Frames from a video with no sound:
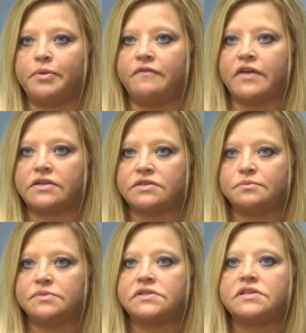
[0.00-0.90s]
Michelle
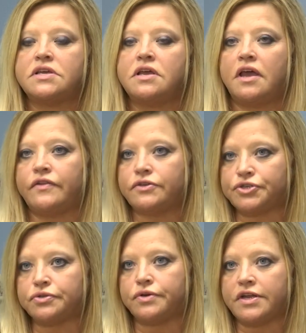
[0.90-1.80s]
Erickson was
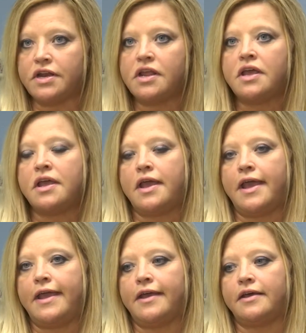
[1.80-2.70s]
appointed this
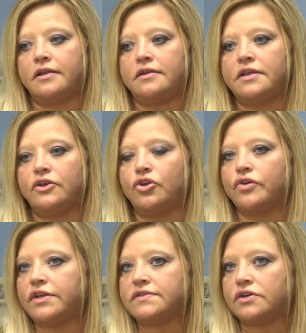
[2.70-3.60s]
month and hopes to
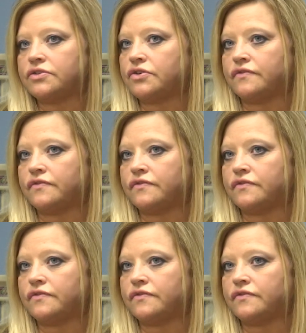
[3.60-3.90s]
move the agency